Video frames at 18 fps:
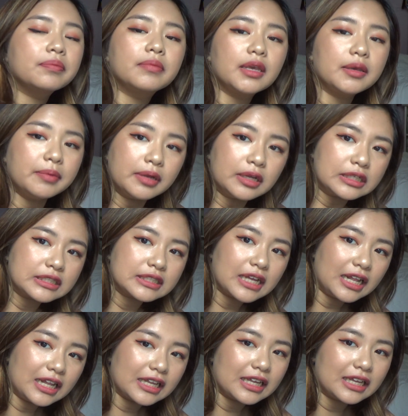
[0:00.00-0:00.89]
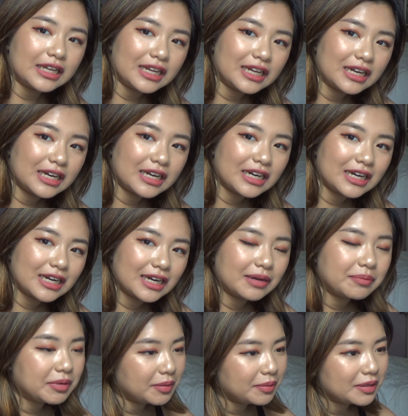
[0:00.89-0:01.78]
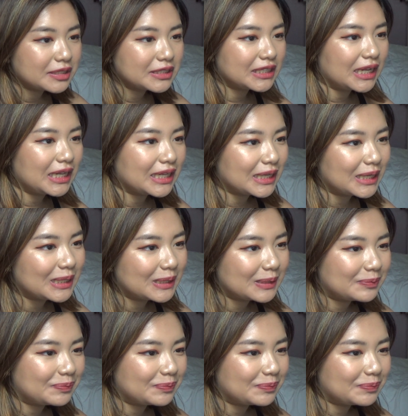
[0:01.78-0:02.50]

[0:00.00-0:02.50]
maybe I'll sell it. Maybe I'll sell it.